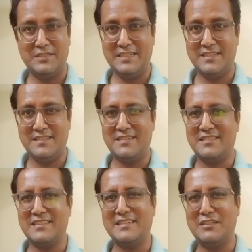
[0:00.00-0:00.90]
are just
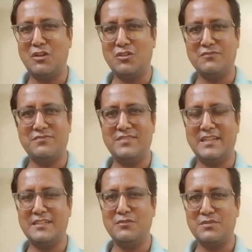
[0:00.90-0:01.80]
discussing a lot of
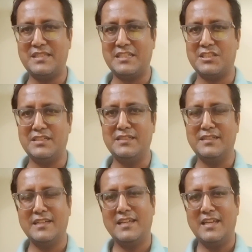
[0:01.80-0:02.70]
section
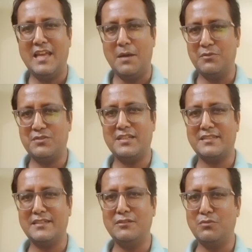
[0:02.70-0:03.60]
about
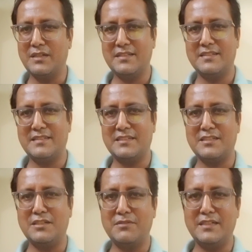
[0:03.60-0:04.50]
section. What is the
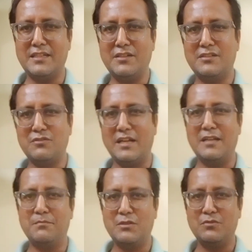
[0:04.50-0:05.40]
section even going to
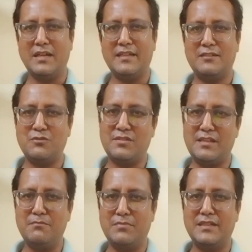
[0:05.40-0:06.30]
help you like to
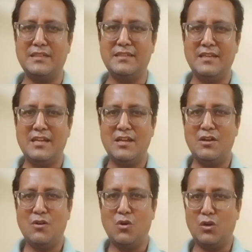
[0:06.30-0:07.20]
save money
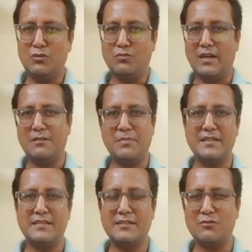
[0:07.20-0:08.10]
on what
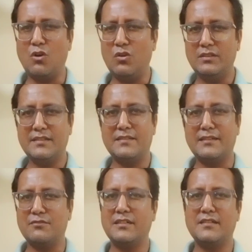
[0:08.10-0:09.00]
basis? All these
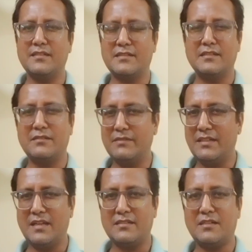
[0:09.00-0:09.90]
things we are discussing in the
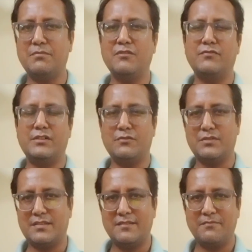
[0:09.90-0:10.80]
last couple of
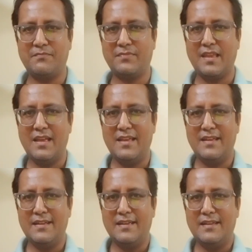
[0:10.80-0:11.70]
videos.
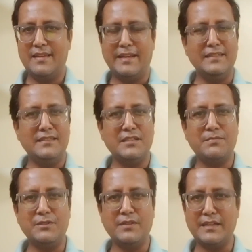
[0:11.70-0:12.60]
Again, this
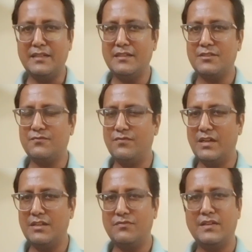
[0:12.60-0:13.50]
video again is
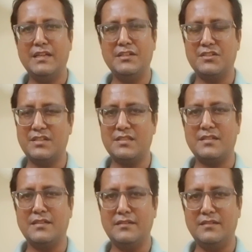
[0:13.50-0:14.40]
very
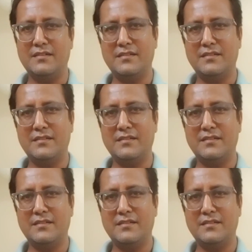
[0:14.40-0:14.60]
interesting